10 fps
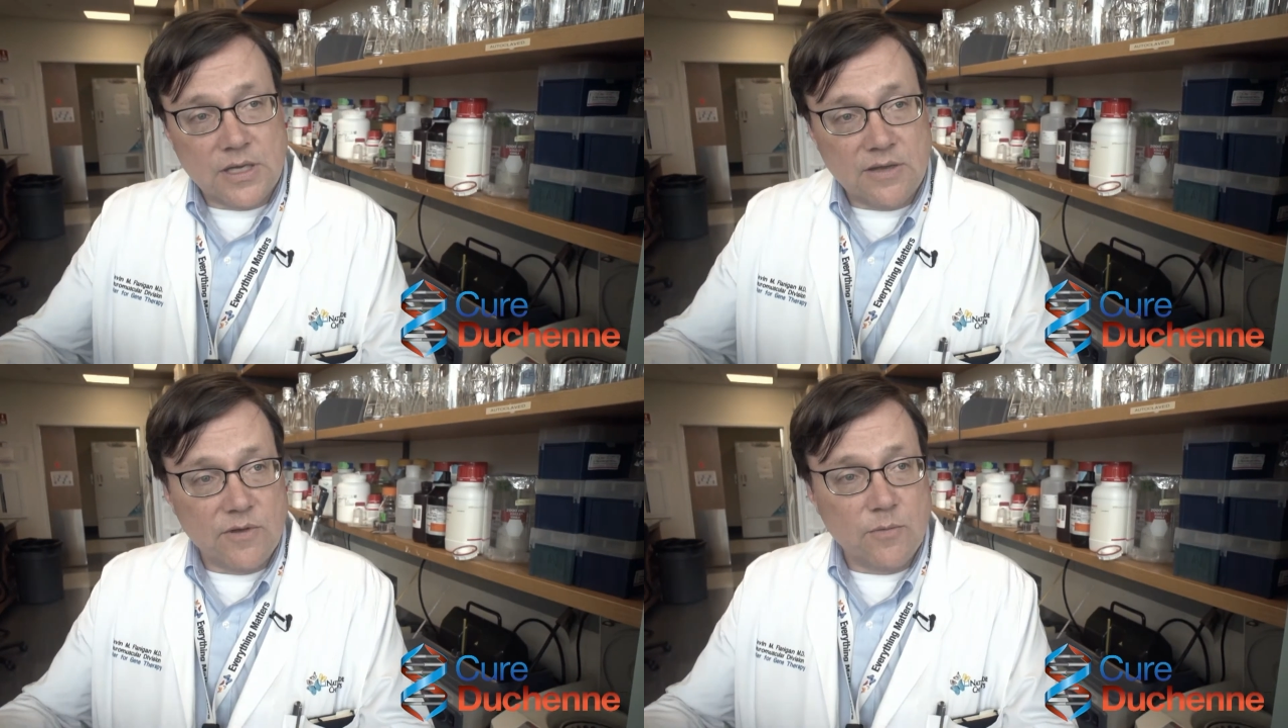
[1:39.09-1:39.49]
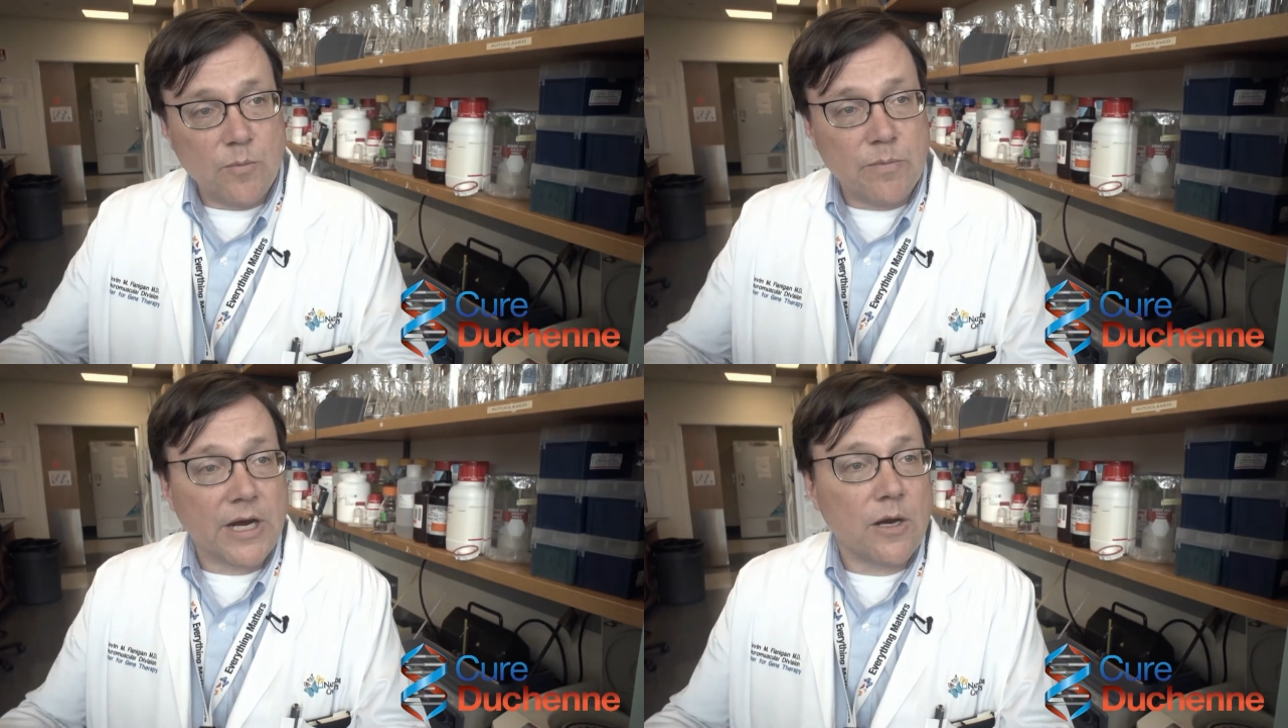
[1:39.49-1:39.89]
and give
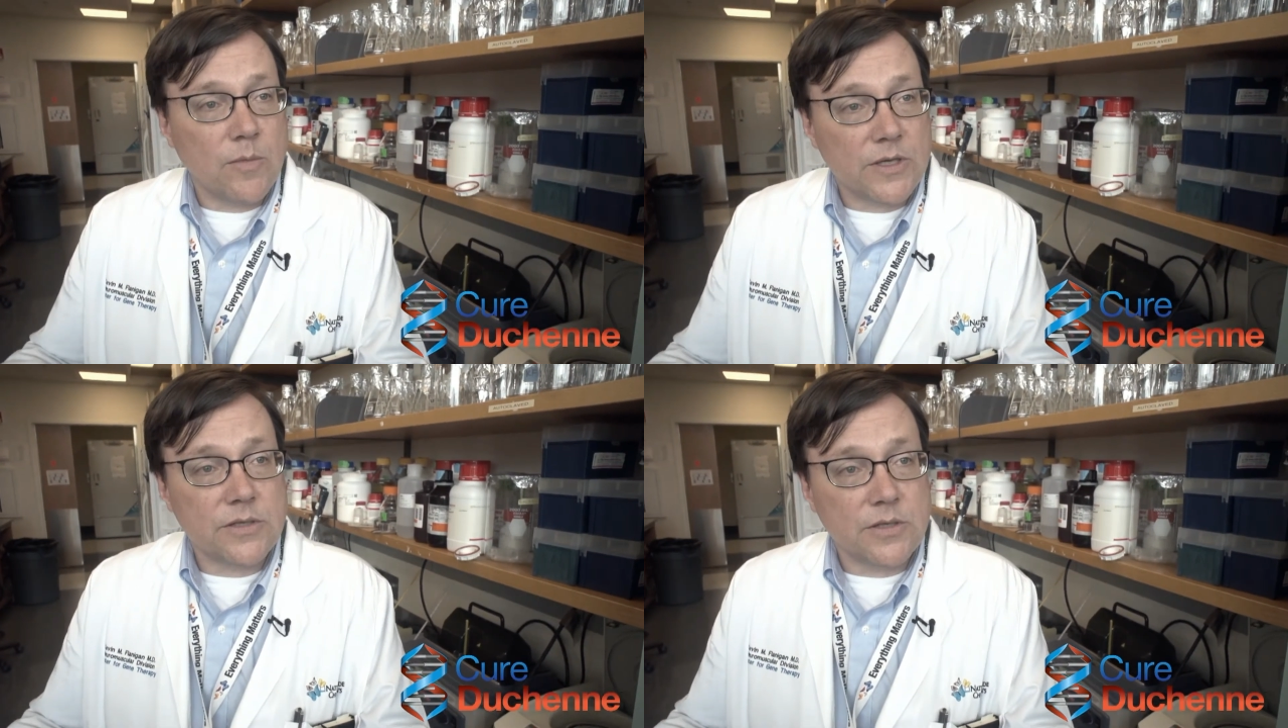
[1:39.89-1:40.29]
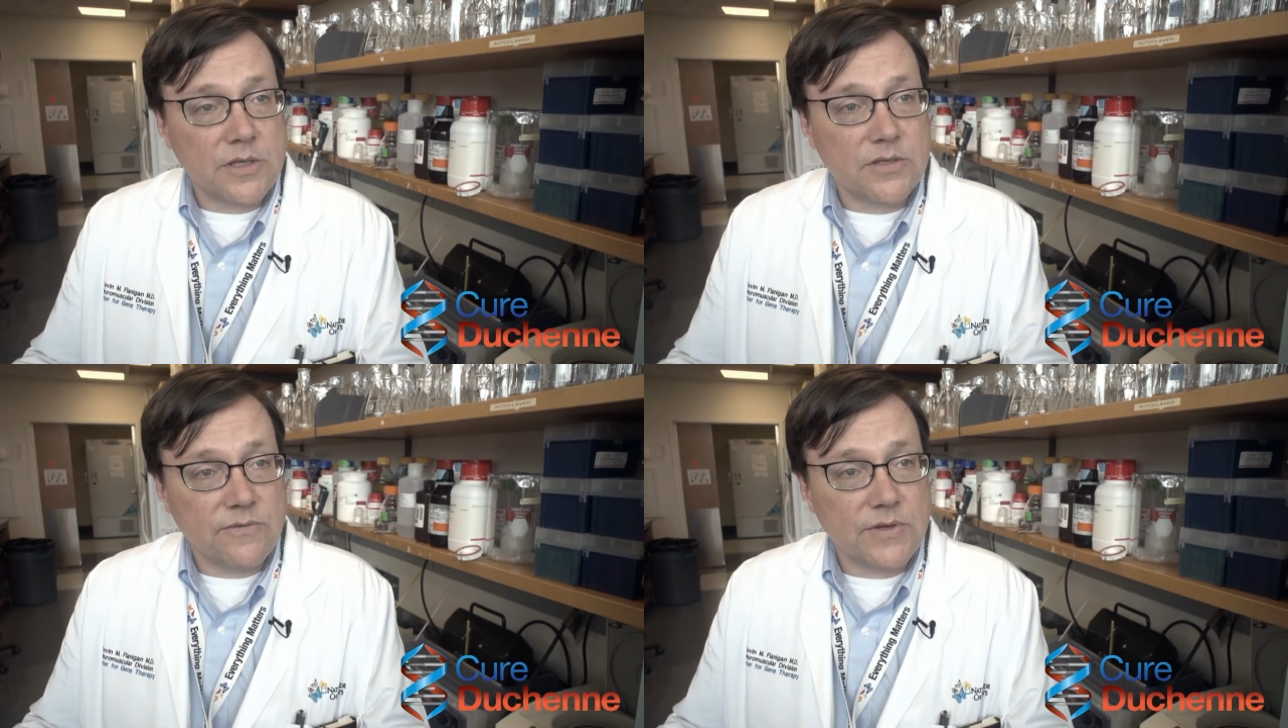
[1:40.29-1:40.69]
him a Becker
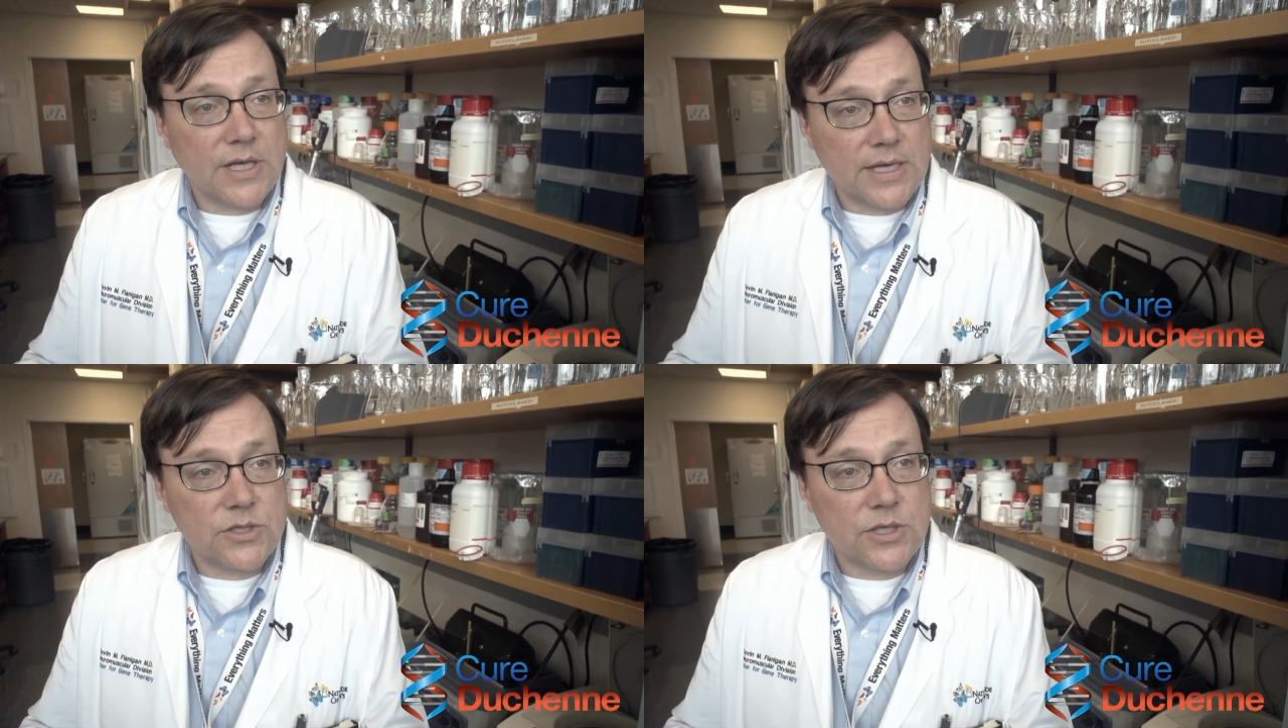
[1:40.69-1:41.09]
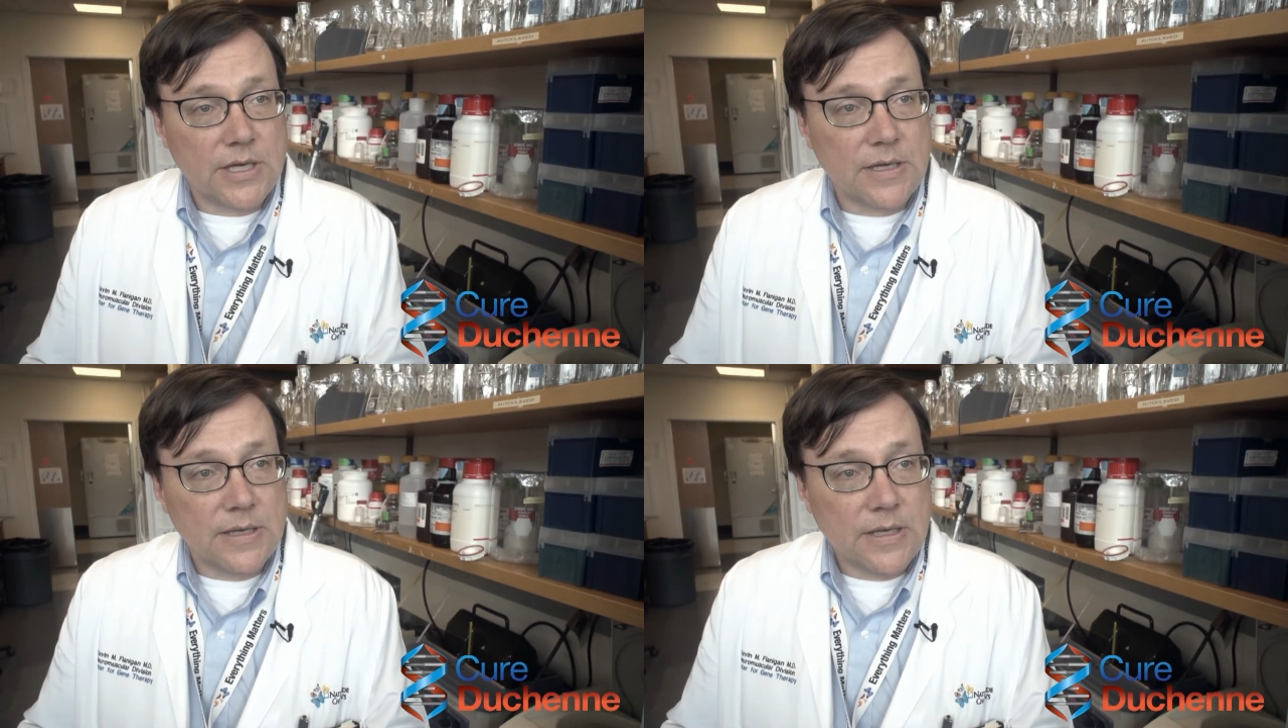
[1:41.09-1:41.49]
muscular dystrophy-like
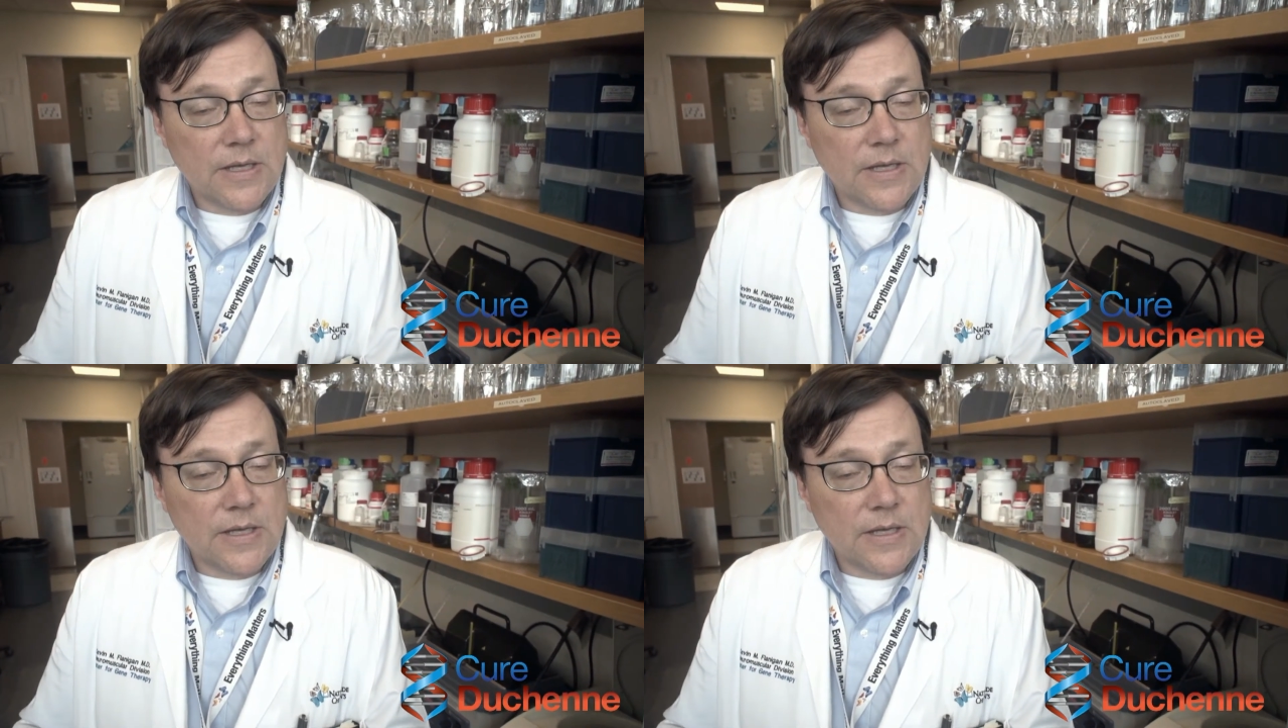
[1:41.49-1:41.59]
gene.